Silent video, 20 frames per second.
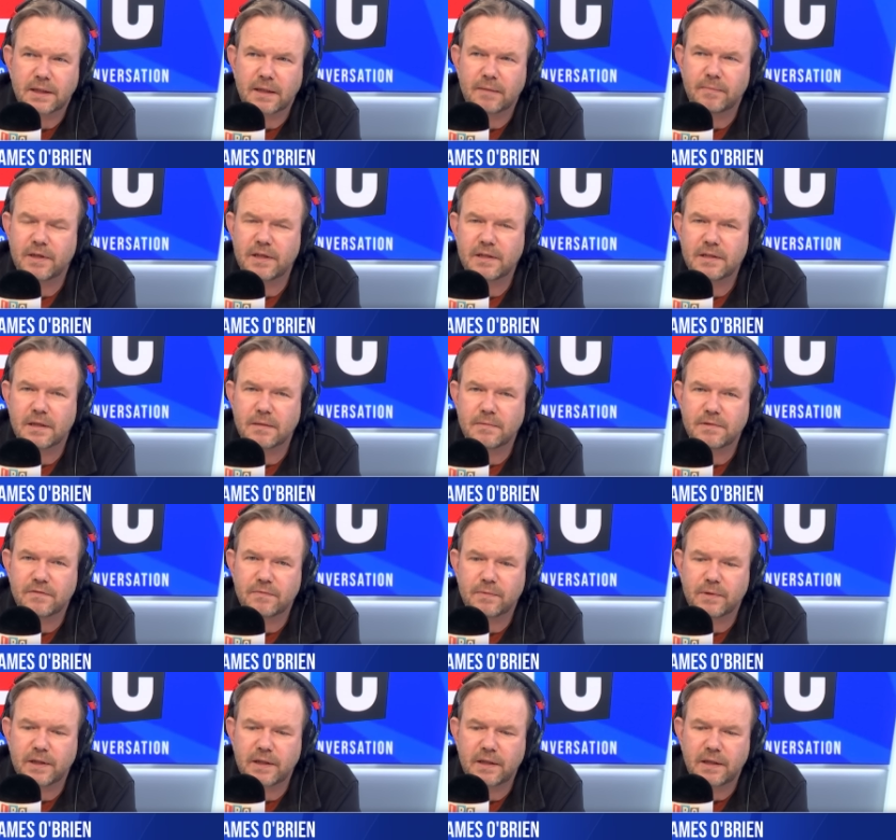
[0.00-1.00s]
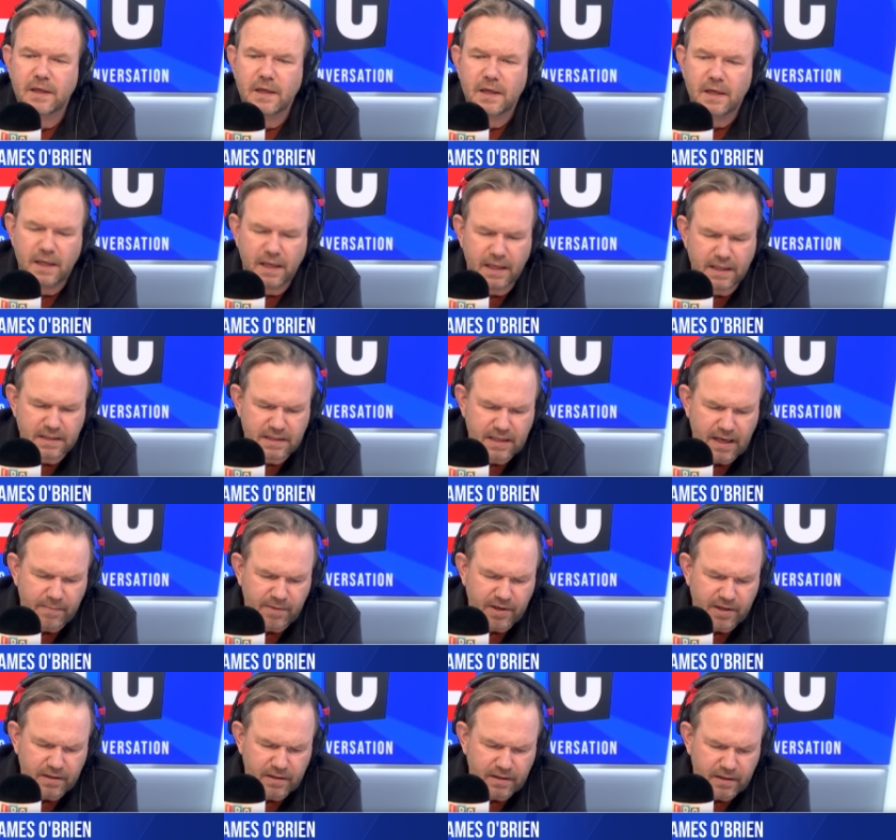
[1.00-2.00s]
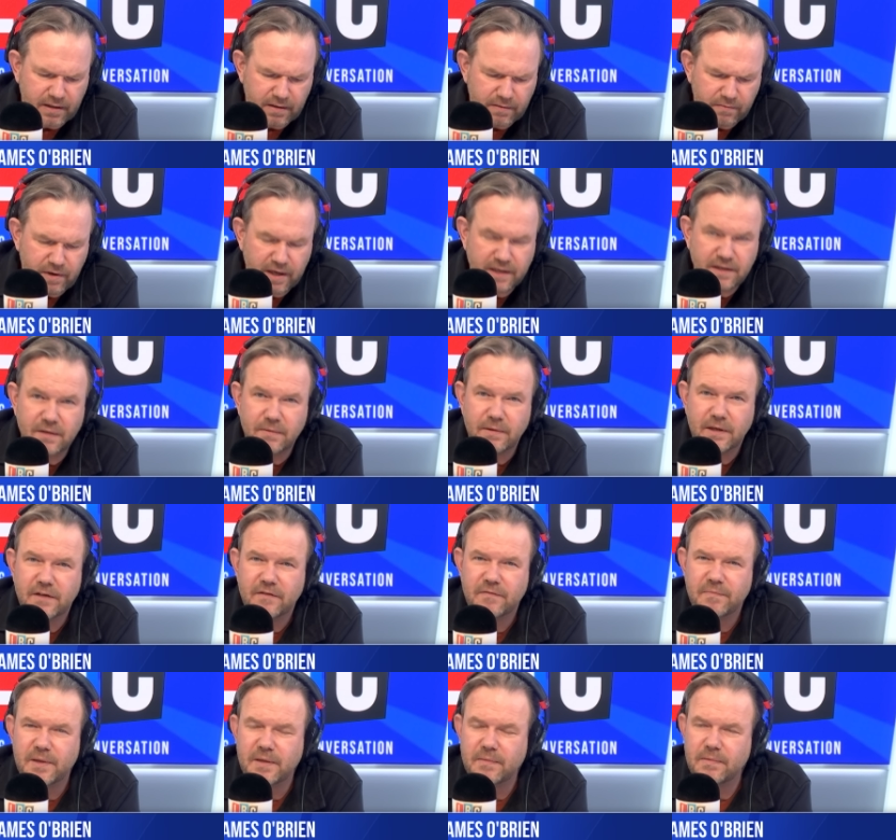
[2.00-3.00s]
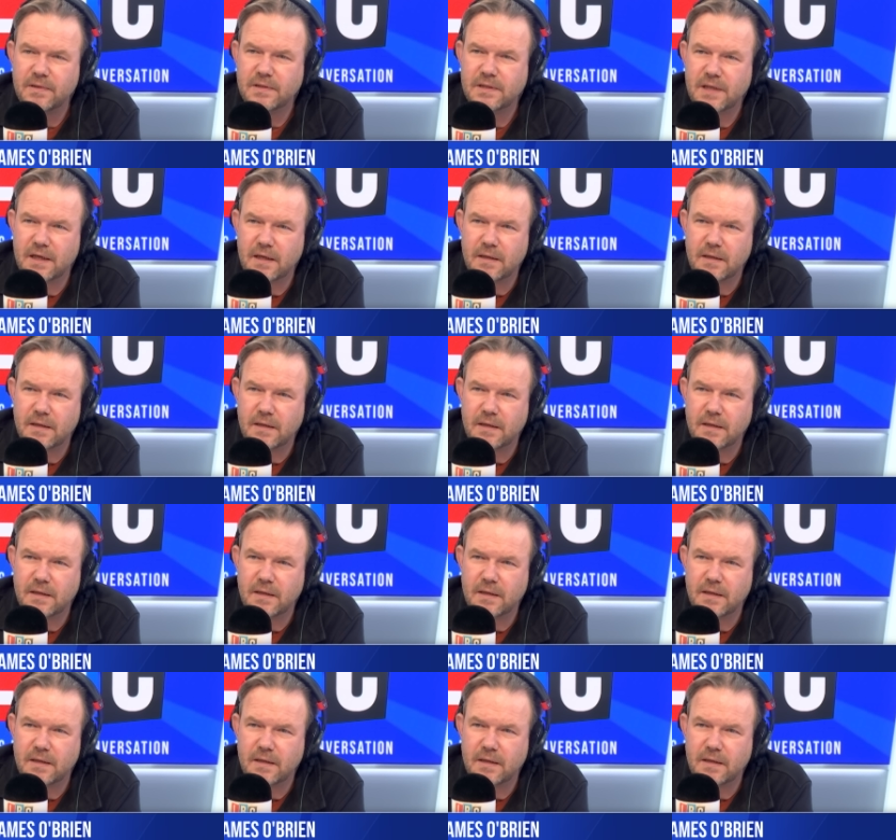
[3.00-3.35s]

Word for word: How many times have we examined the rhetoric of people who say,